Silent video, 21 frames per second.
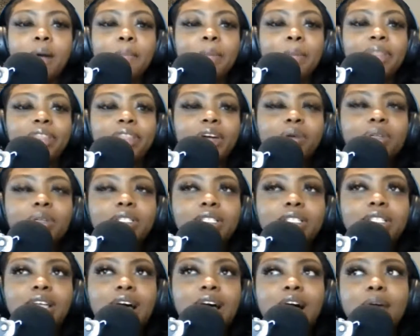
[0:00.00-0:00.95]
but there was a
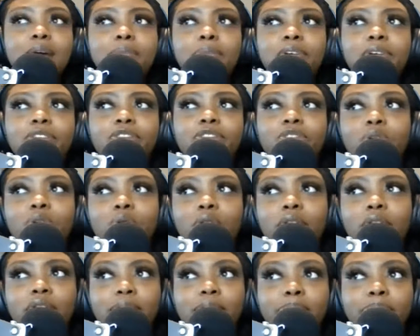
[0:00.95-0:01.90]
time
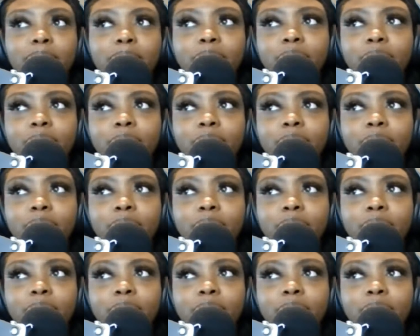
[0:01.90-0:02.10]
before